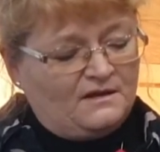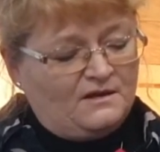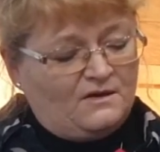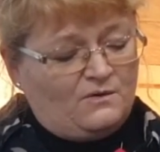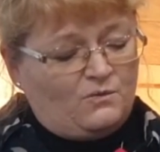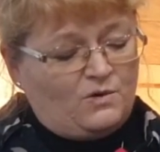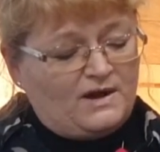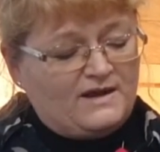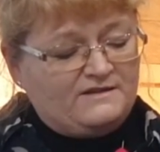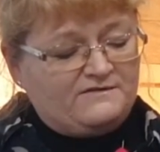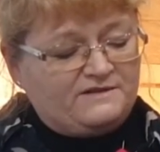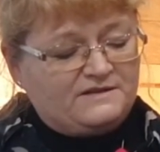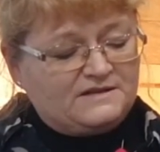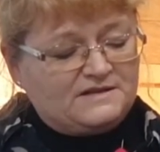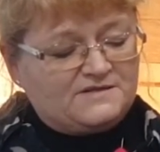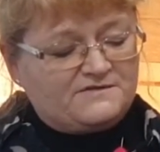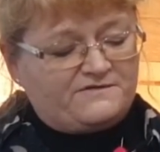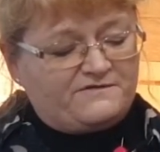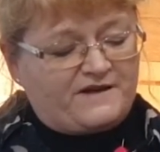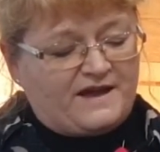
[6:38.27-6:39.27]
Waving to
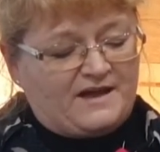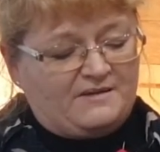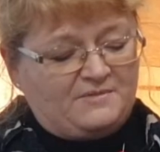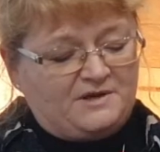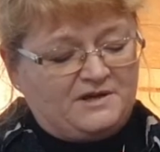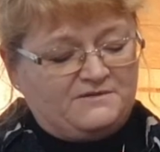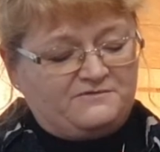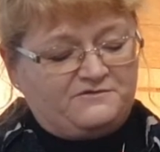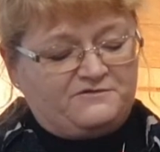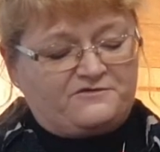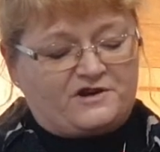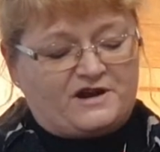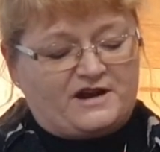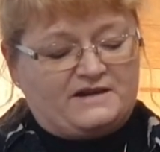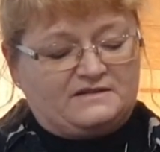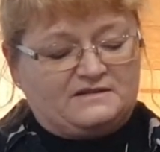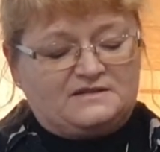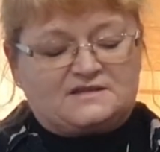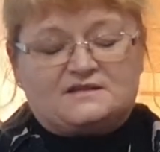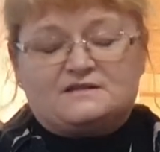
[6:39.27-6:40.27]
family and
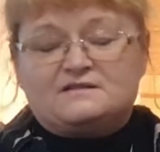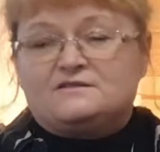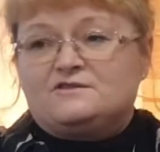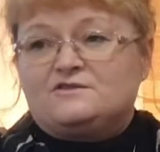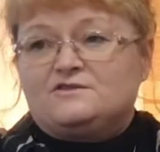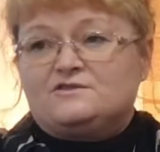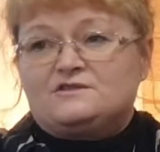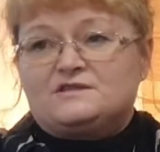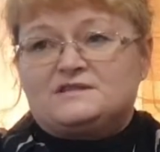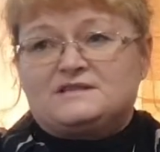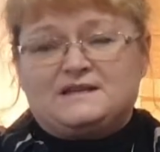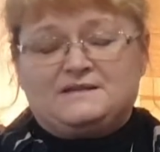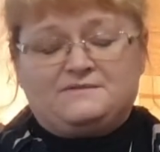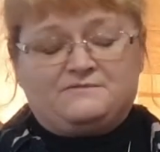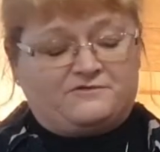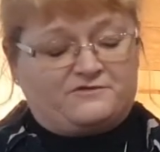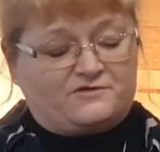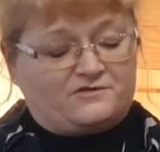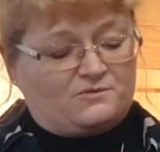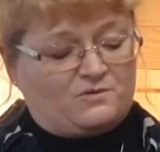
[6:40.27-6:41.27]
friends, not seen
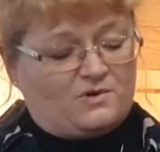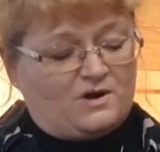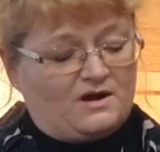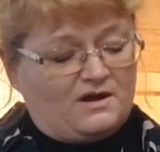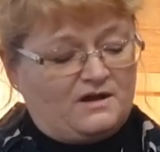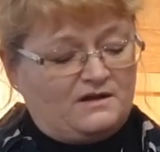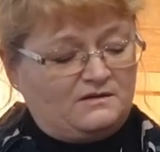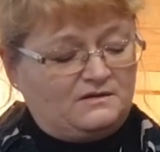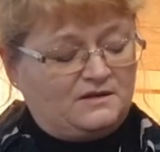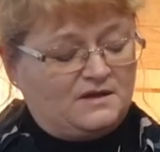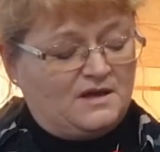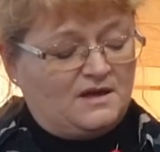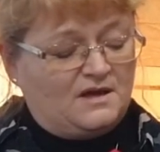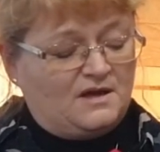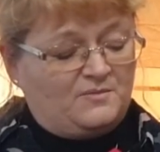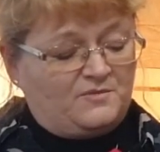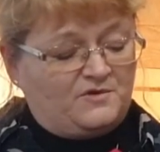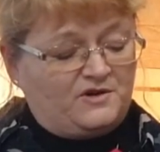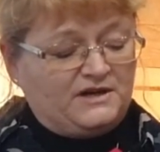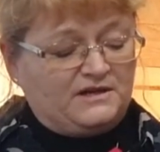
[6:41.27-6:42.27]
for a while,
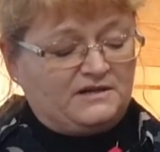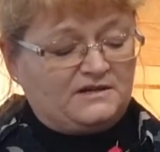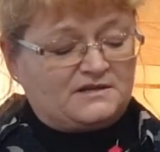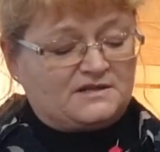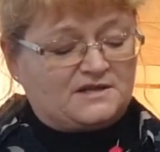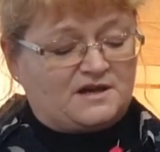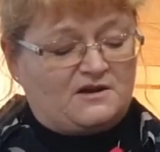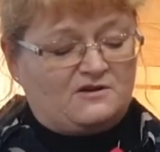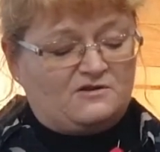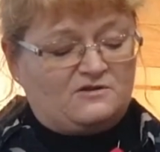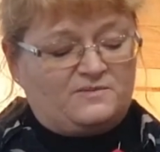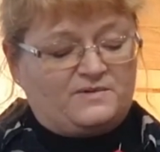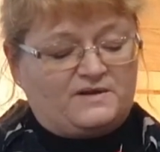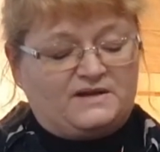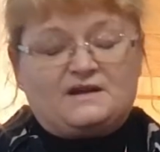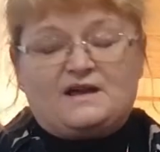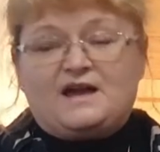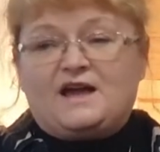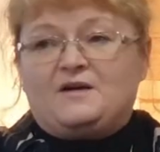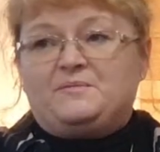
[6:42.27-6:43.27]
bringing us hope and
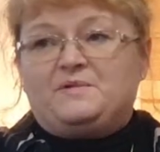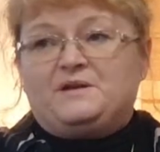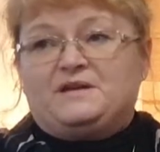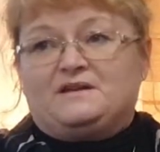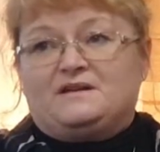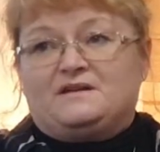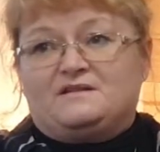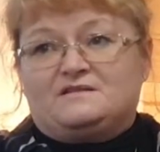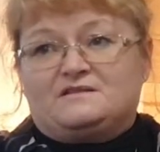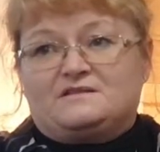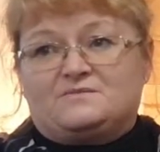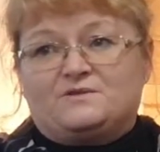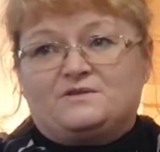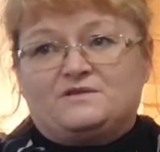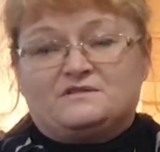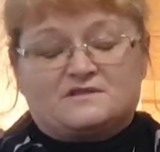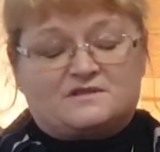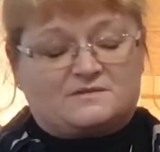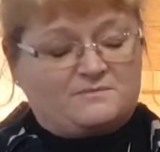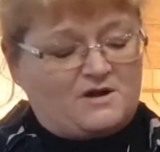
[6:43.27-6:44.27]
happiness with a
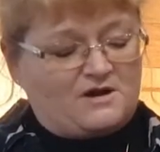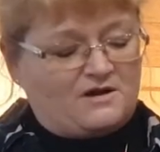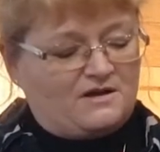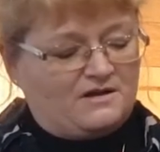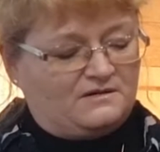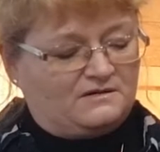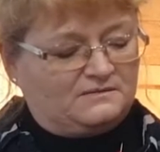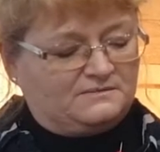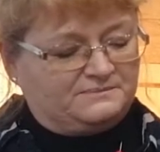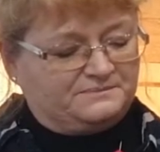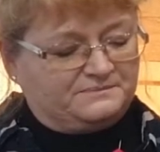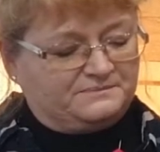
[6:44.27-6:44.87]
smile.